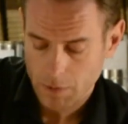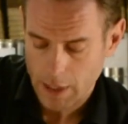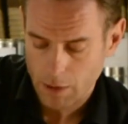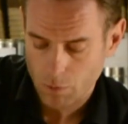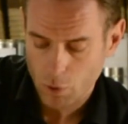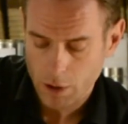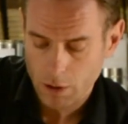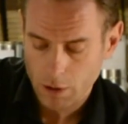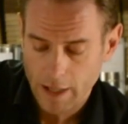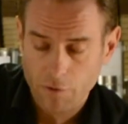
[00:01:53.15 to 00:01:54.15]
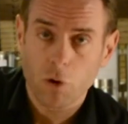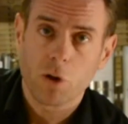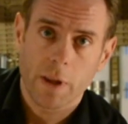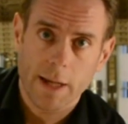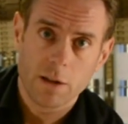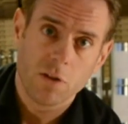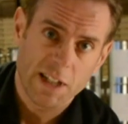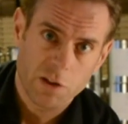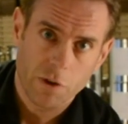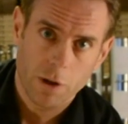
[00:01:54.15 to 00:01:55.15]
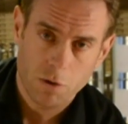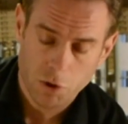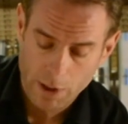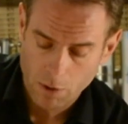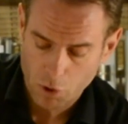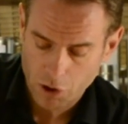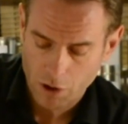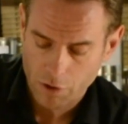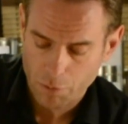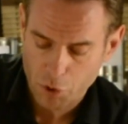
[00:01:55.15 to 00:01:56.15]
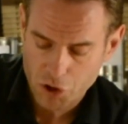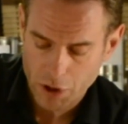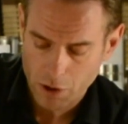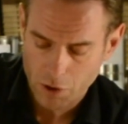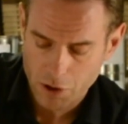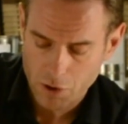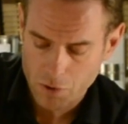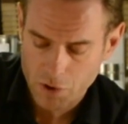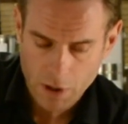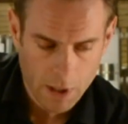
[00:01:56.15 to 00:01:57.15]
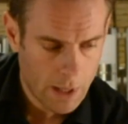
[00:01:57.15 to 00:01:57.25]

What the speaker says: and we'll have a look at that in the next video as well, what kind of brush that you can use.